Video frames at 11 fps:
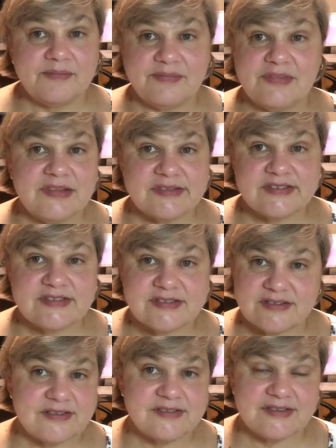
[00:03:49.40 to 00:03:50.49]
This
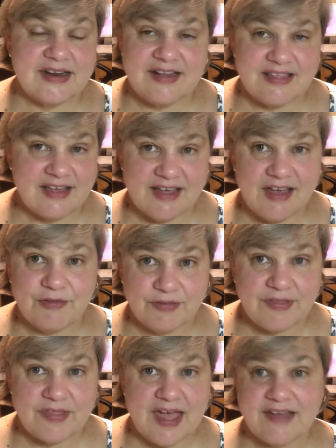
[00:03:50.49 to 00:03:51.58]
isn't anything other
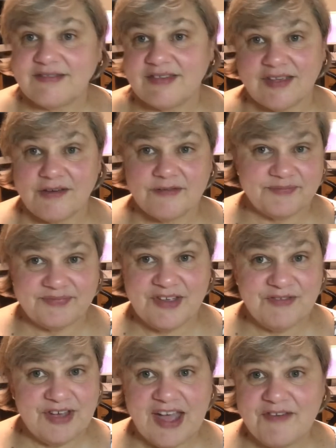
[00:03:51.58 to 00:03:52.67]
than that. So
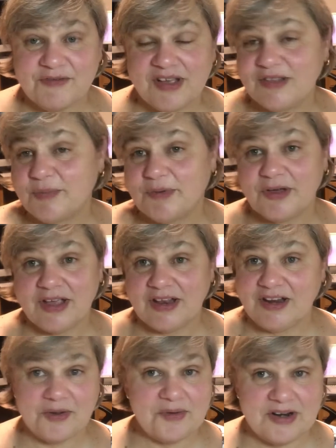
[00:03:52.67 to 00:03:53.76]
if you haven't read the book and
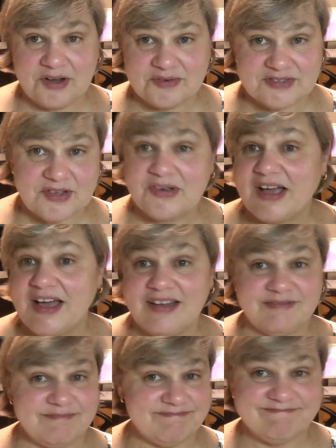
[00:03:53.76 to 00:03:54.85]
you don't want to know what's going
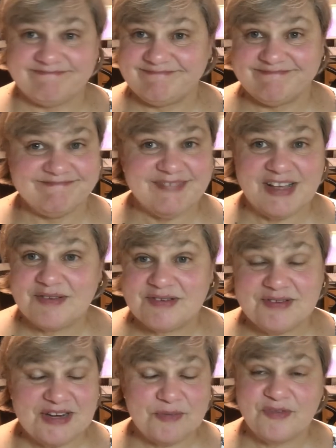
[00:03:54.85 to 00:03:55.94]
on, you would
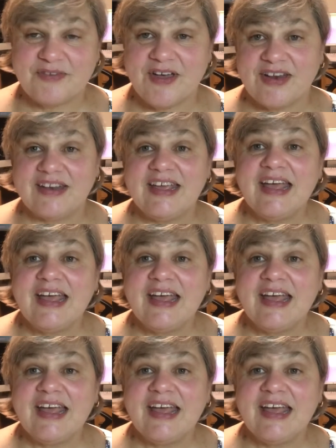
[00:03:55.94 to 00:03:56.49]
need to move on.